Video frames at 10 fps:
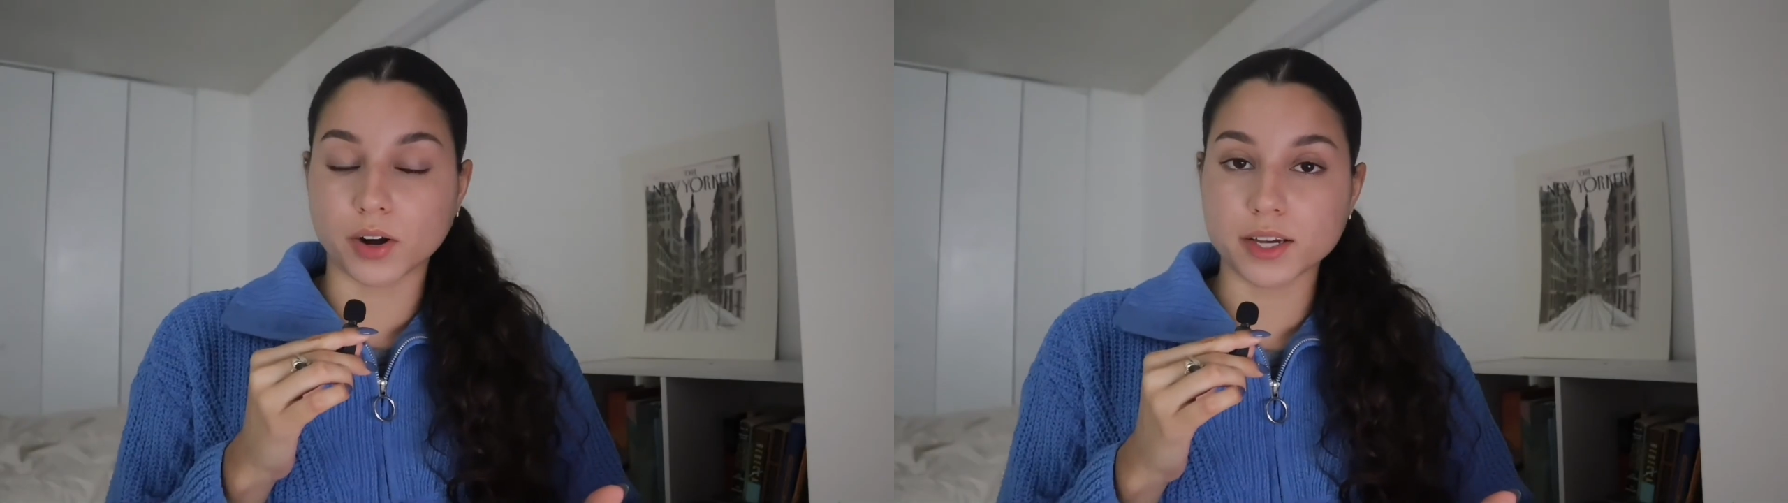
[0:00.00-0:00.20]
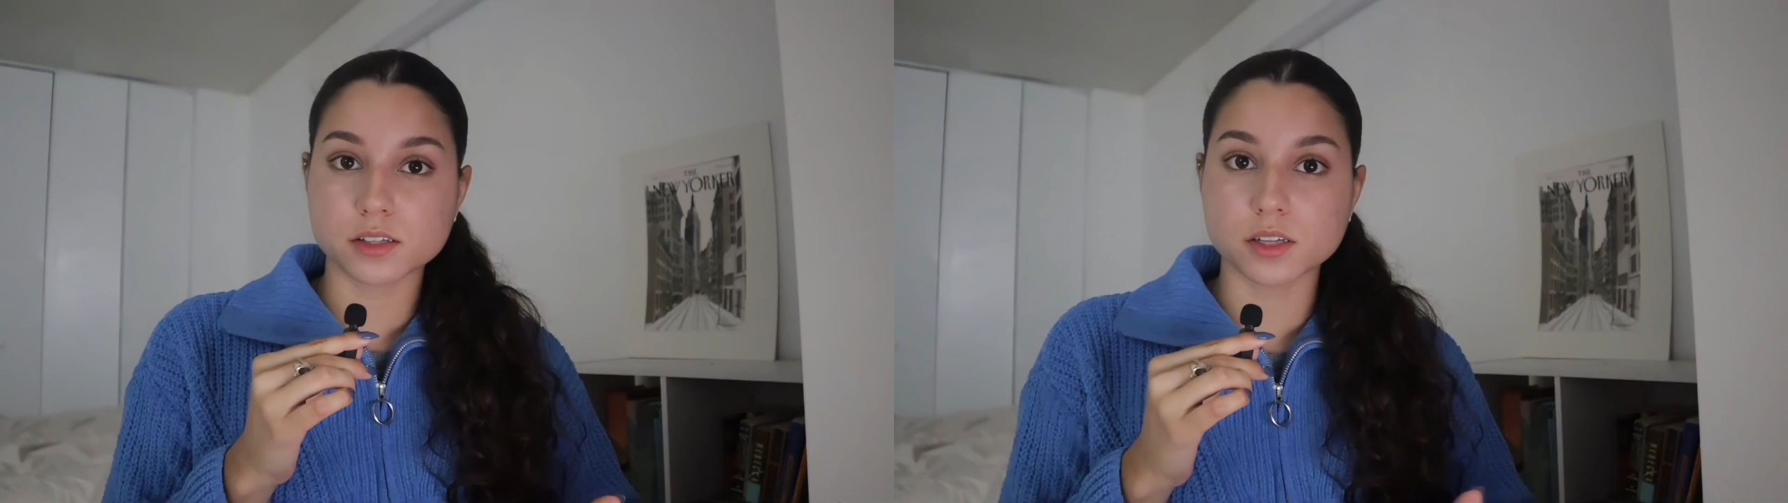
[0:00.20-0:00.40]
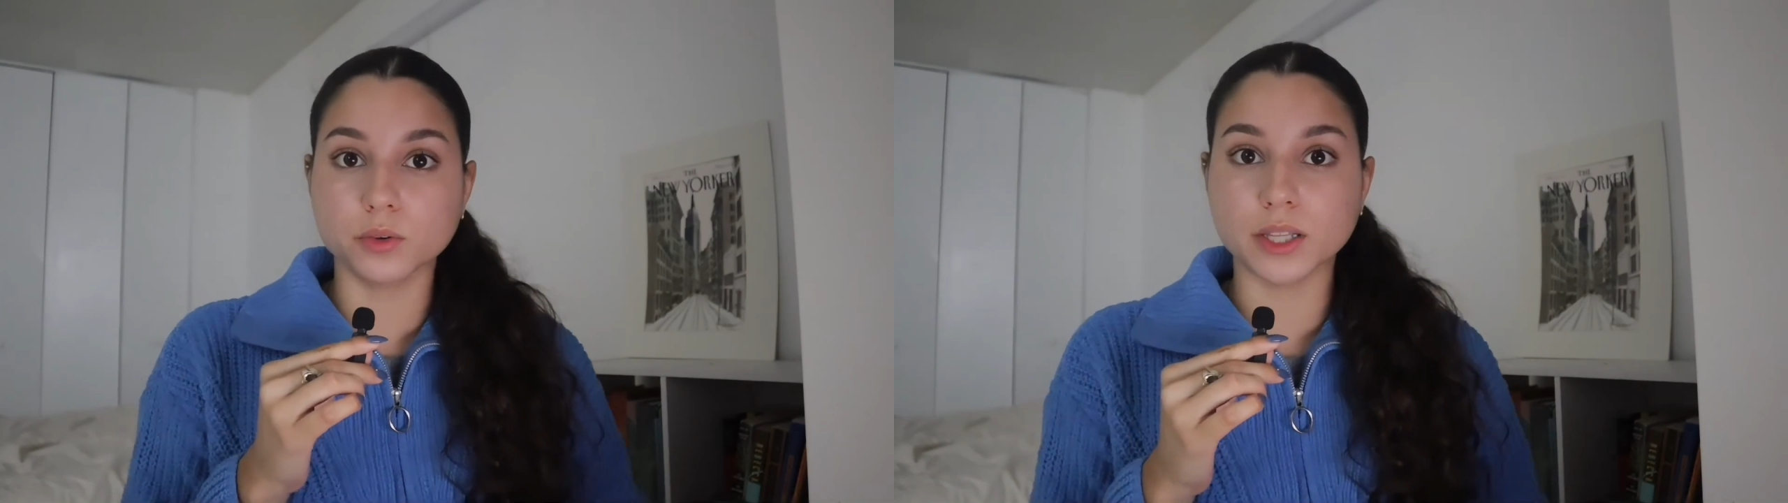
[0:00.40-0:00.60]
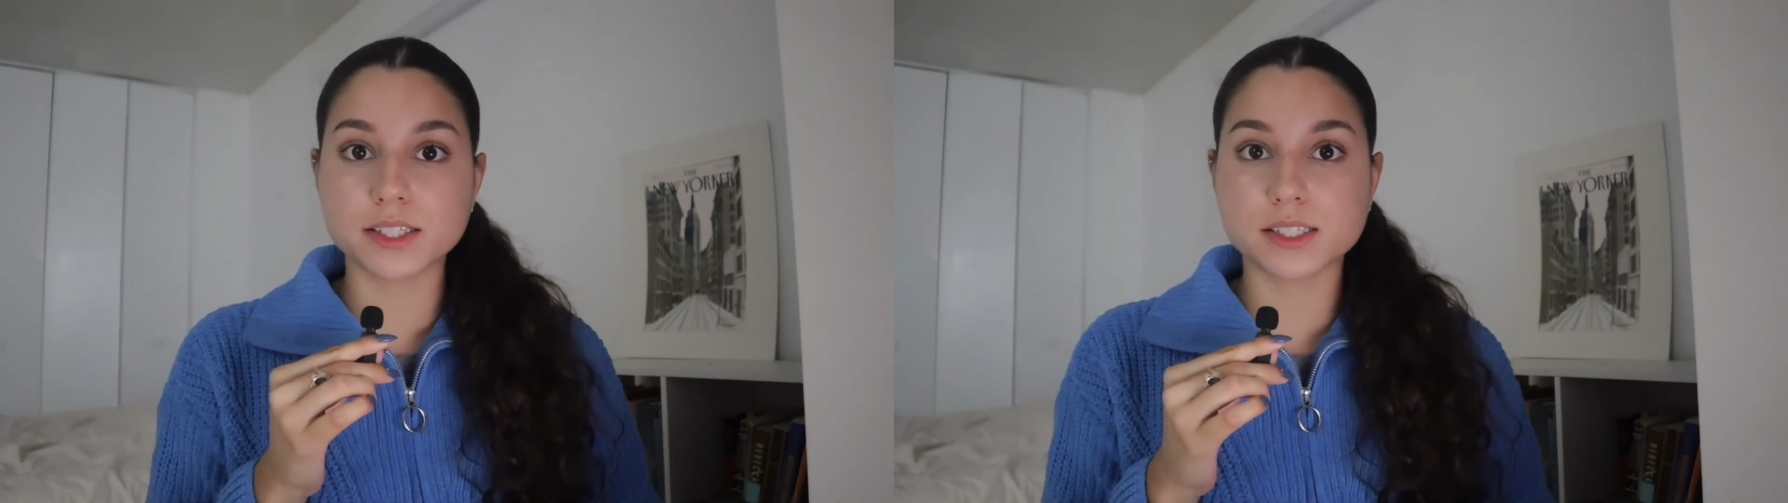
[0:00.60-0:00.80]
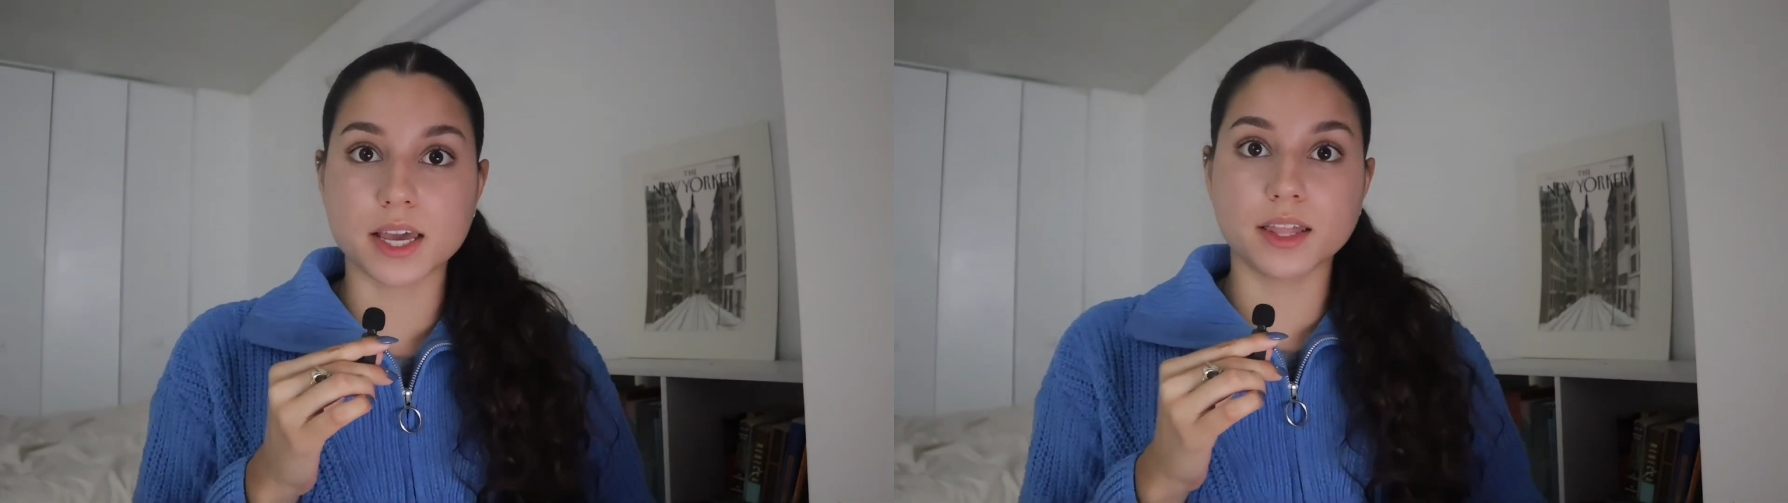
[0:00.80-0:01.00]
So
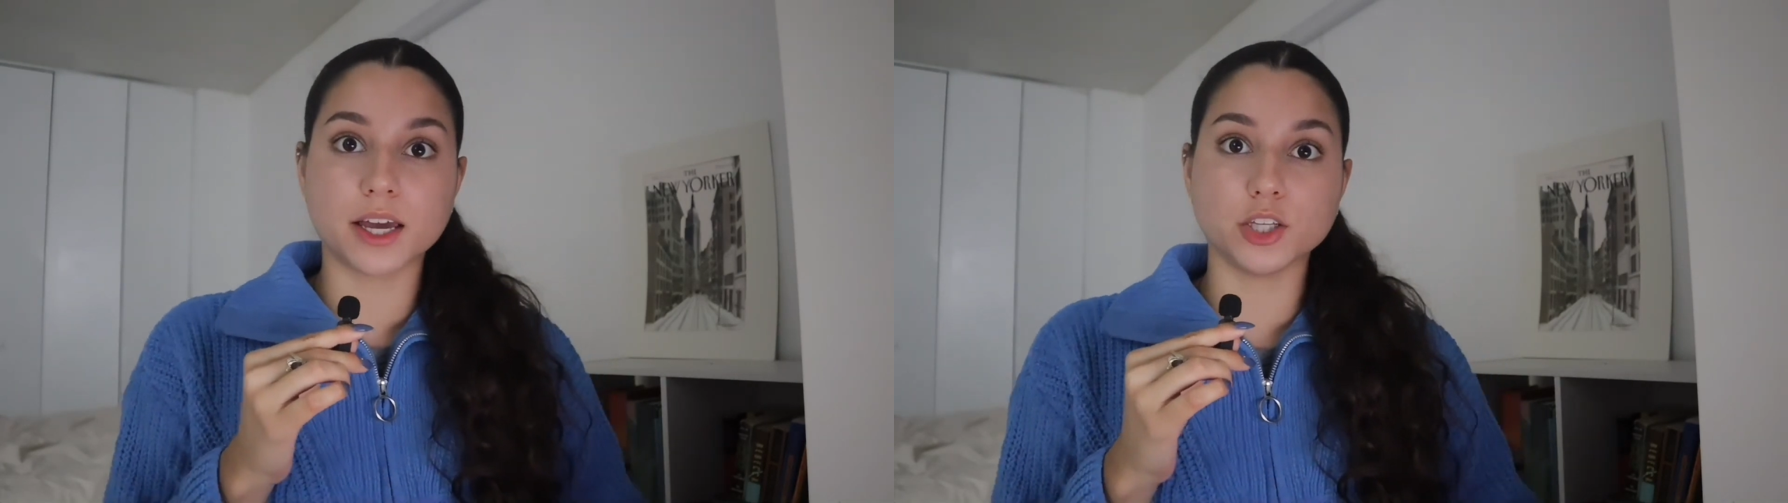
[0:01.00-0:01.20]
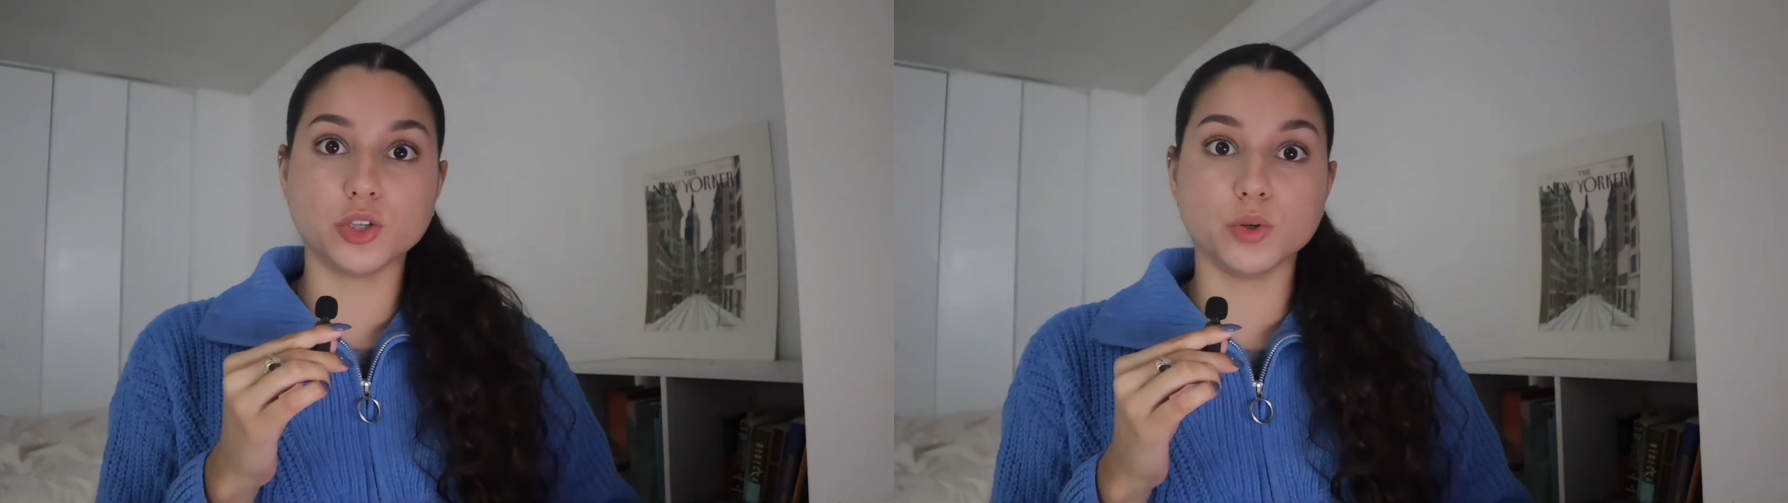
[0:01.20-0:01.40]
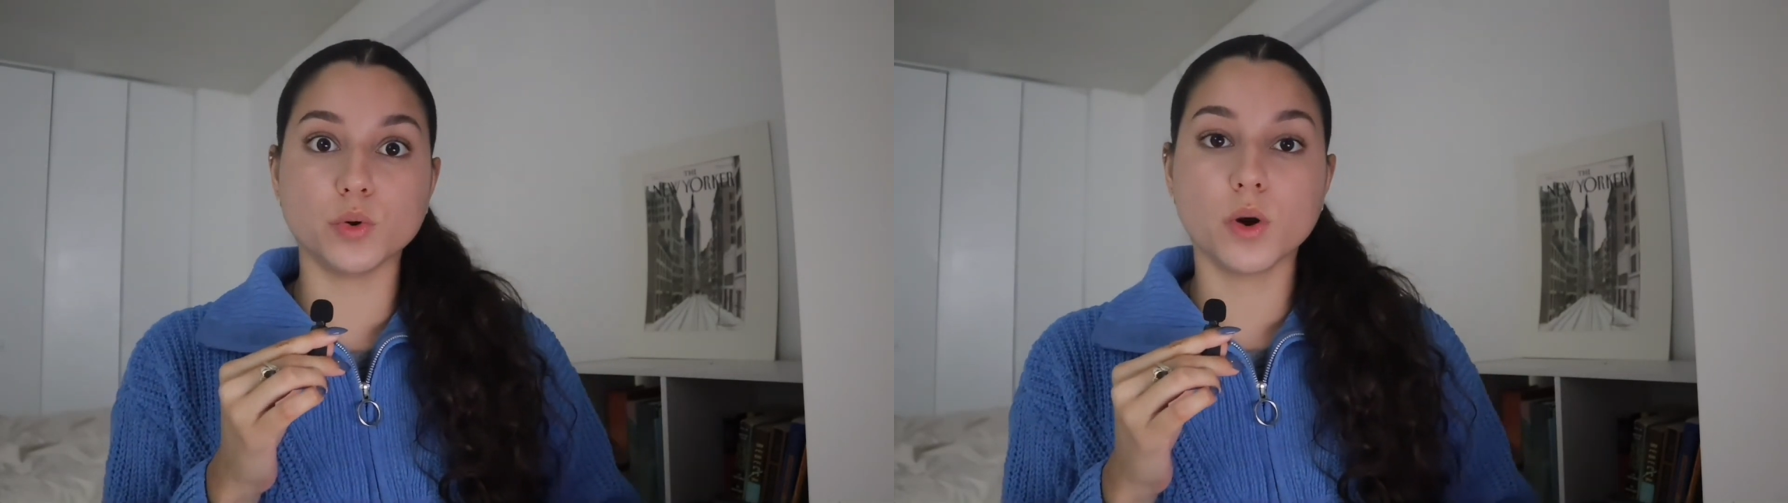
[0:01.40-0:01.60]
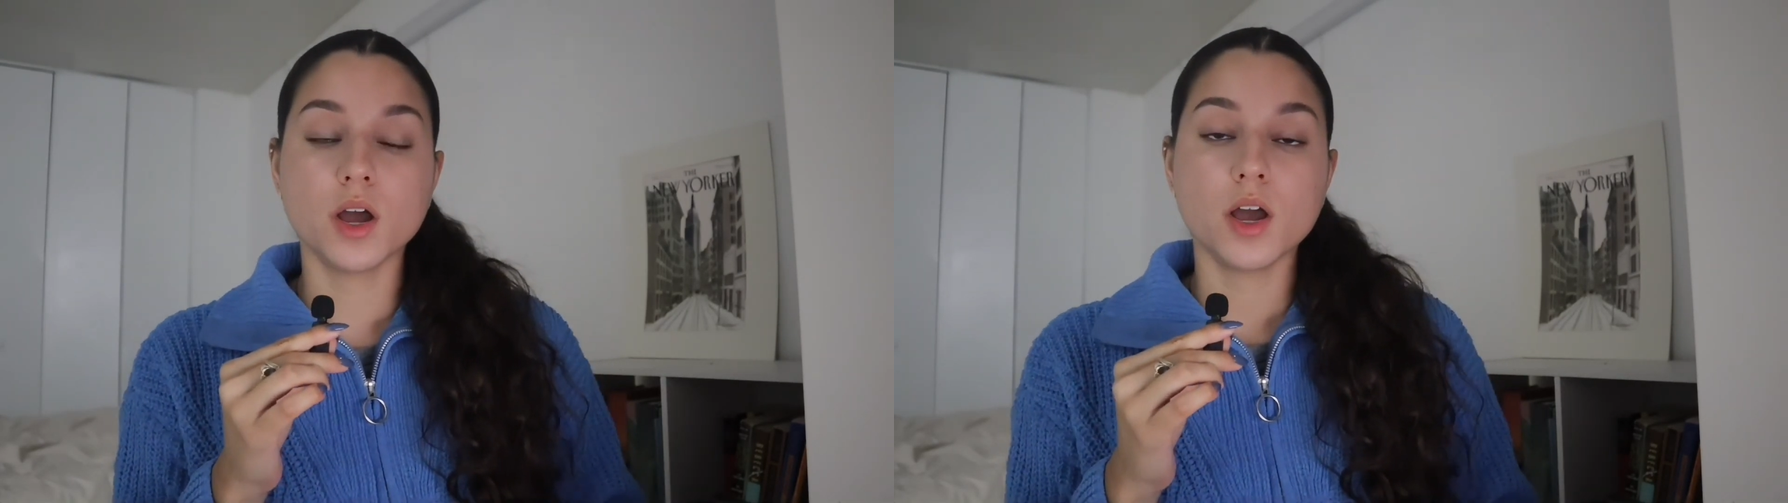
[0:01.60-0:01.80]
let's say that you